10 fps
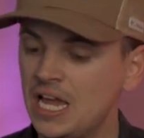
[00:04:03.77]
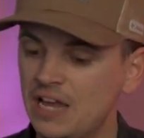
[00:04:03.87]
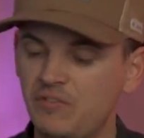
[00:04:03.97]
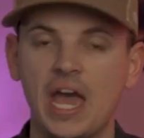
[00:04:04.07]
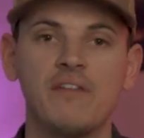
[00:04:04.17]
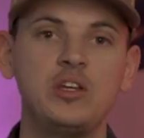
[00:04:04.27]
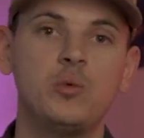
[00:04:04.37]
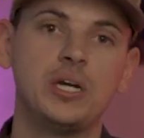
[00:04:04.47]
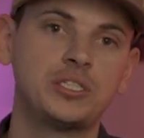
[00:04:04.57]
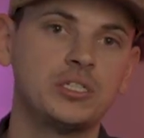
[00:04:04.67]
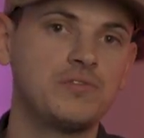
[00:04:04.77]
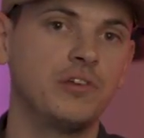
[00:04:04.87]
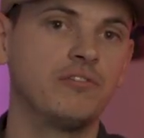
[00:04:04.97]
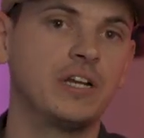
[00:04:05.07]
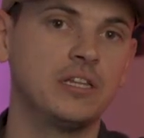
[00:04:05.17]
If you have any questions,
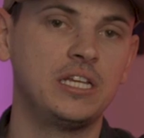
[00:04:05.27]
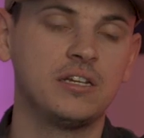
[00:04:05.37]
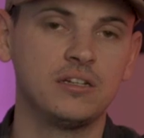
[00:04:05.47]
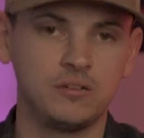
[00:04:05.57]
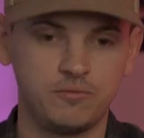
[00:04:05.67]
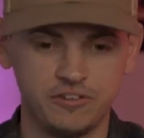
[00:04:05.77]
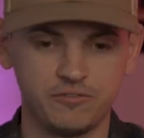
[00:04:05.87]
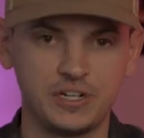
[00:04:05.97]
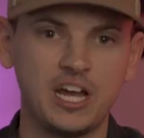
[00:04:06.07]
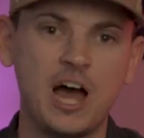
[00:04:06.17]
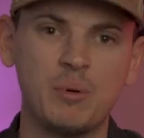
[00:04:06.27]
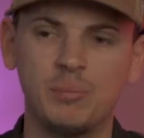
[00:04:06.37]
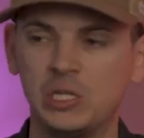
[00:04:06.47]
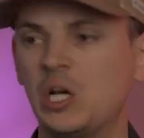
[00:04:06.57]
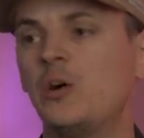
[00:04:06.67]
feel free to comment
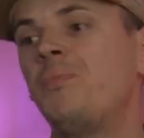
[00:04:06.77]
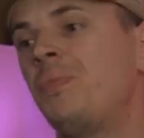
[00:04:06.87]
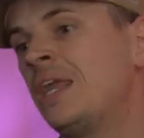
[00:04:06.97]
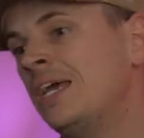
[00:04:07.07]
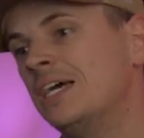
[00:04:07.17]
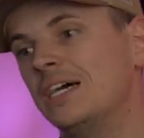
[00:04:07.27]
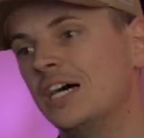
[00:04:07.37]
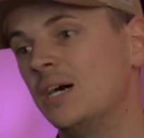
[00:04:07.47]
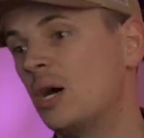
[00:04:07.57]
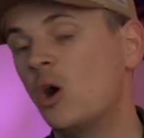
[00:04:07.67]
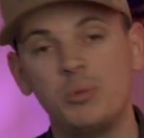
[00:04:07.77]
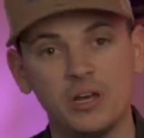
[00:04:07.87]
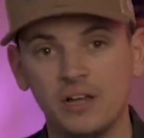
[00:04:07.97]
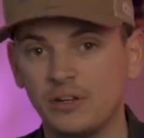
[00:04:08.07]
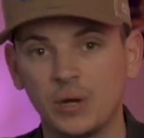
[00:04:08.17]
below. I hope you
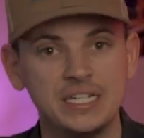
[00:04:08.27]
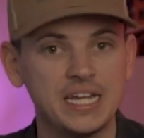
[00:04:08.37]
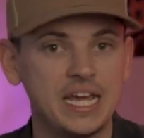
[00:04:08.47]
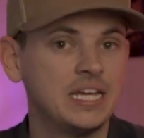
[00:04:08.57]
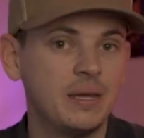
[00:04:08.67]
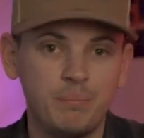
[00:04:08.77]
all have a great day.